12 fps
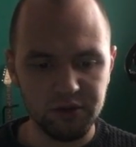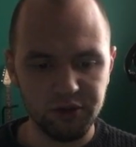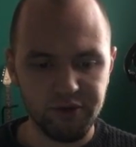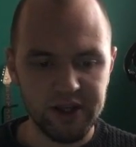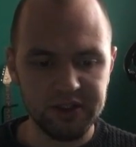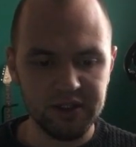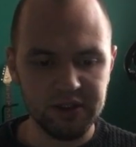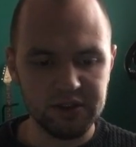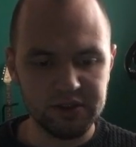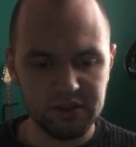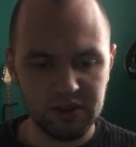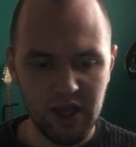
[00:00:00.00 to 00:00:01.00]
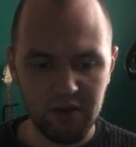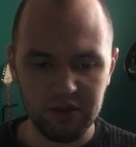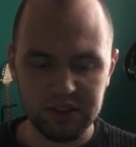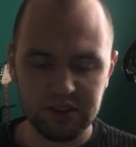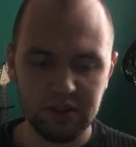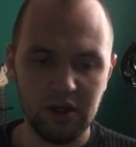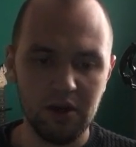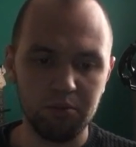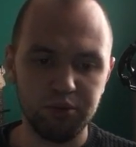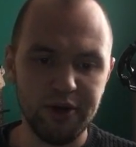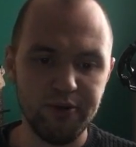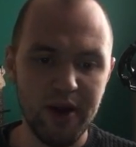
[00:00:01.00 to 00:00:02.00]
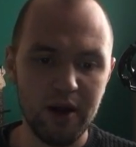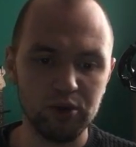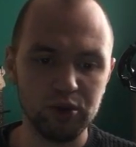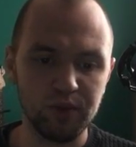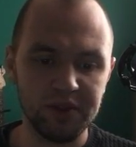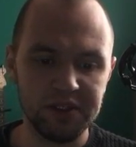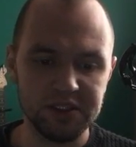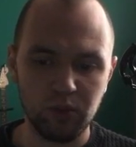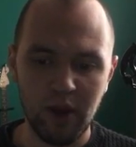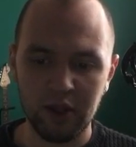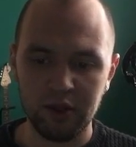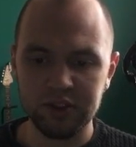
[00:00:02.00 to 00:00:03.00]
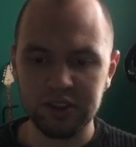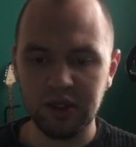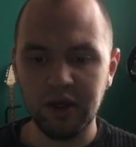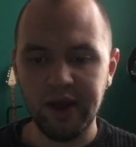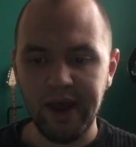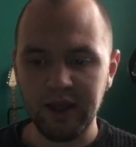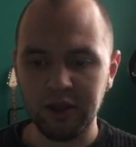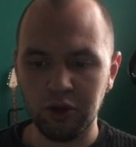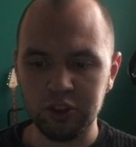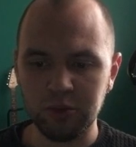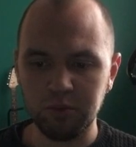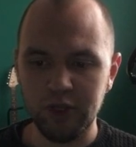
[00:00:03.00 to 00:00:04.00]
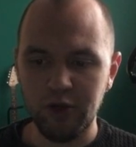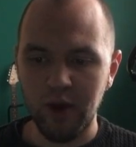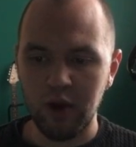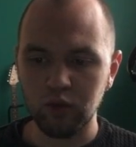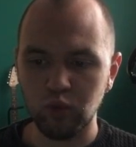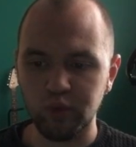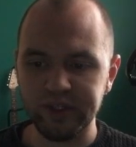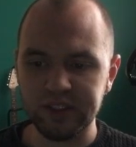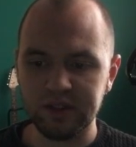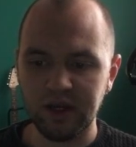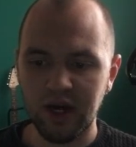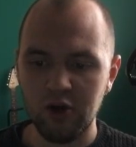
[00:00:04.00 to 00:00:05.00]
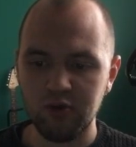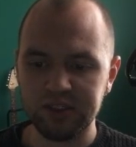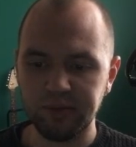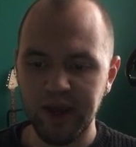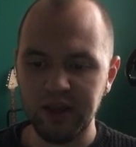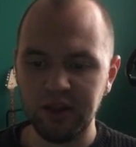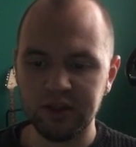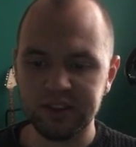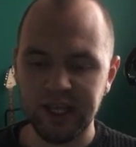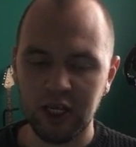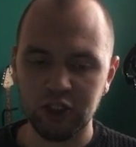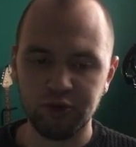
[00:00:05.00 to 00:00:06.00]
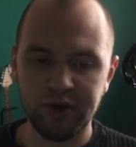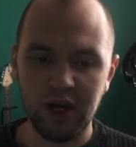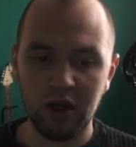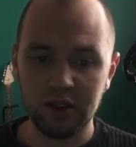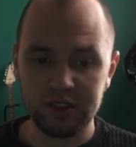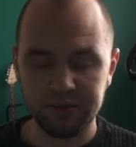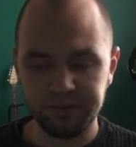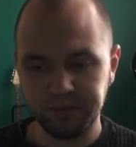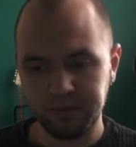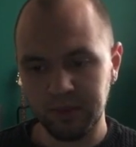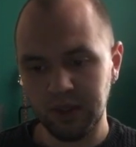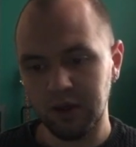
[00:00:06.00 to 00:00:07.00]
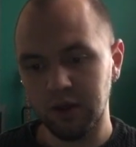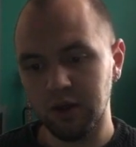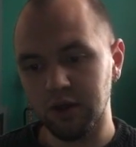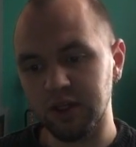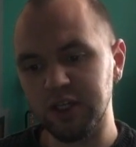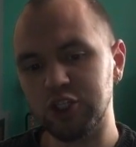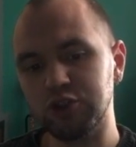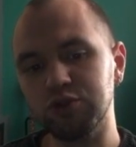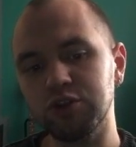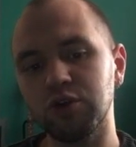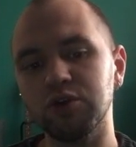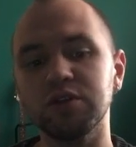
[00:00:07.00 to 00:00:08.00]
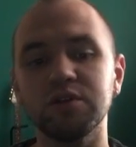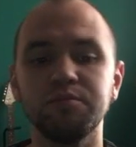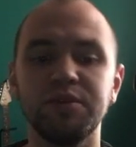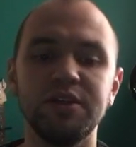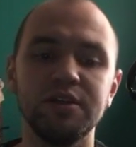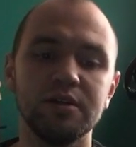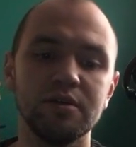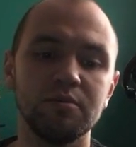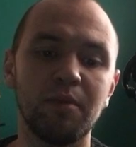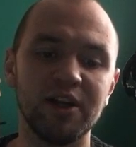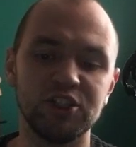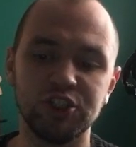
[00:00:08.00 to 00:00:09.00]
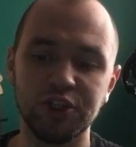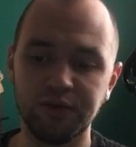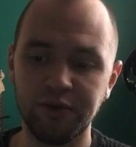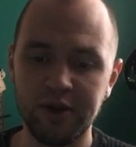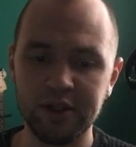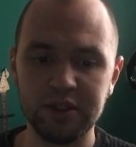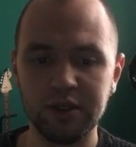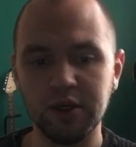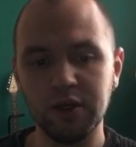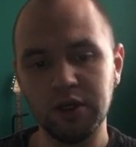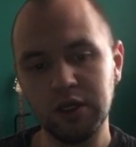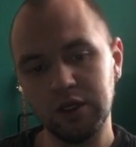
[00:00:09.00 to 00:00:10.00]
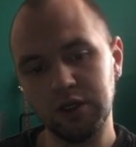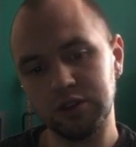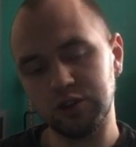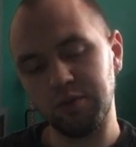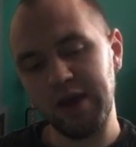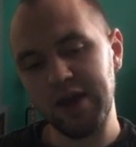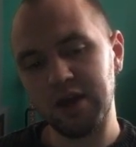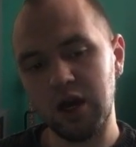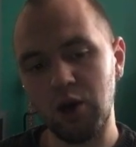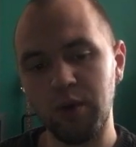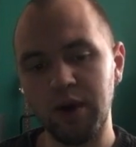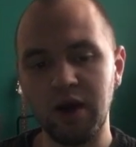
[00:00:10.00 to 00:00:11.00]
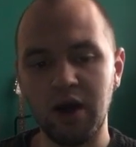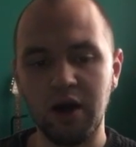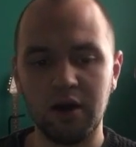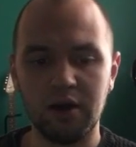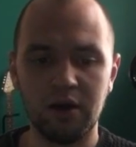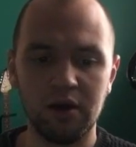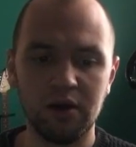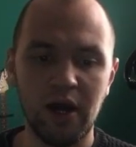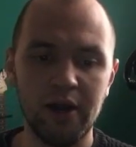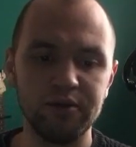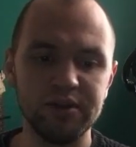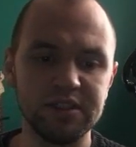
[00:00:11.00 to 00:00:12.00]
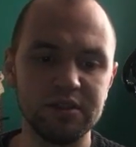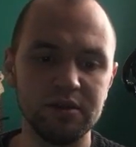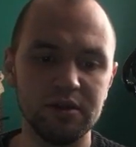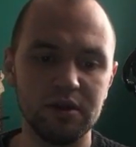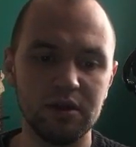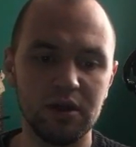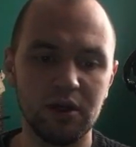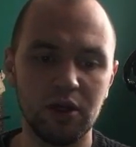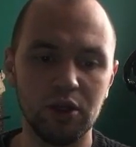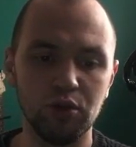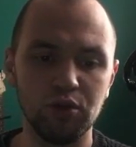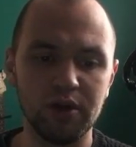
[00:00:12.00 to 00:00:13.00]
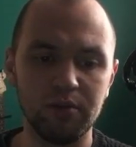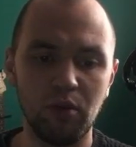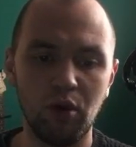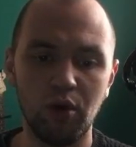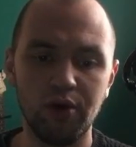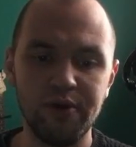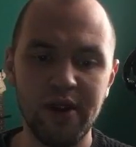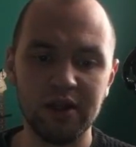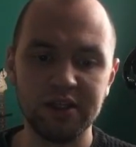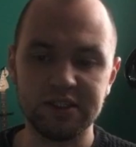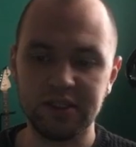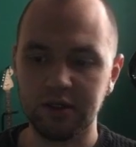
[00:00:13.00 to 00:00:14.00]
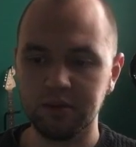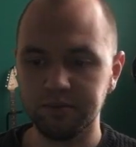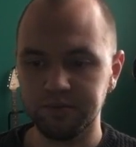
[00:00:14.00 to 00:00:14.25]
gradient, levels. Play around with these values and also play around with the iris main and secondary colors. They should not be much different to make our iris look more realistic.